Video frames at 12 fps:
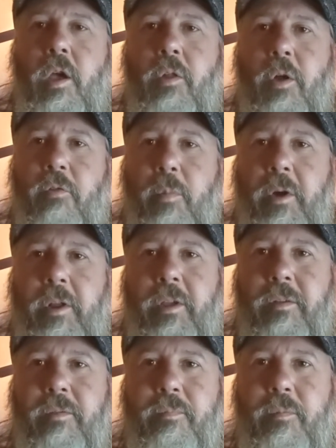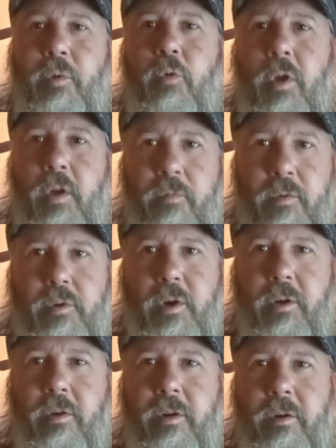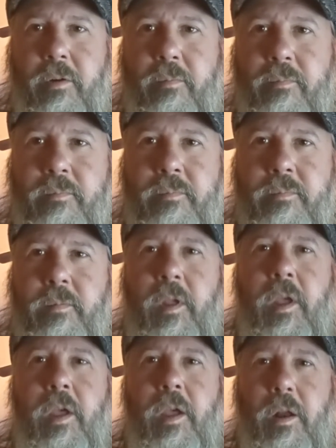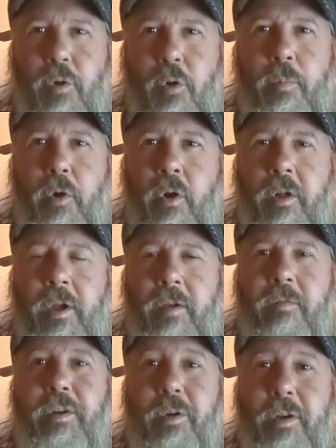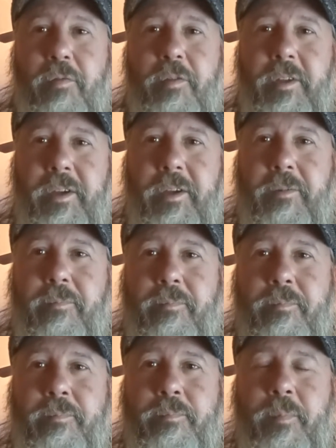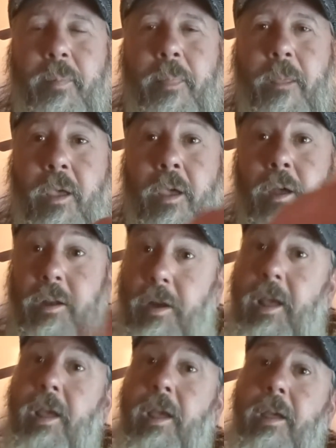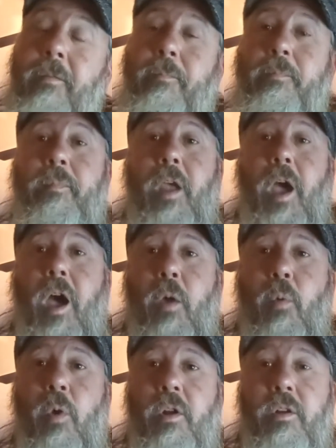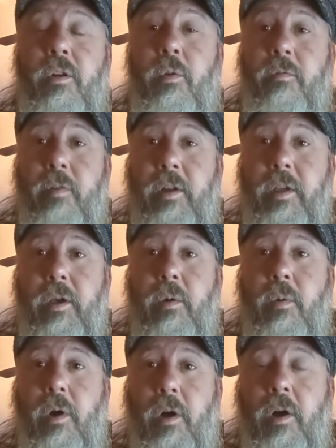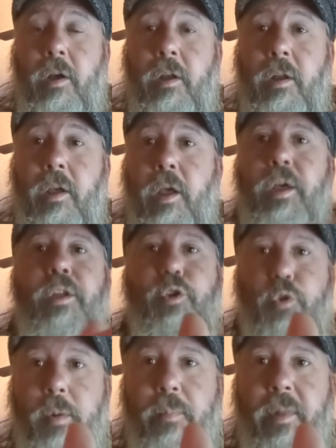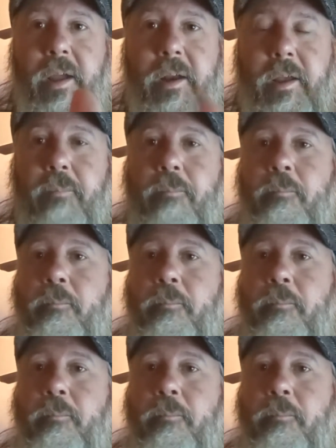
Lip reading: Hello everybody, Grateful Trekker here, and I hope you're all having a grateful day. Today, I want to do a video on trip planning.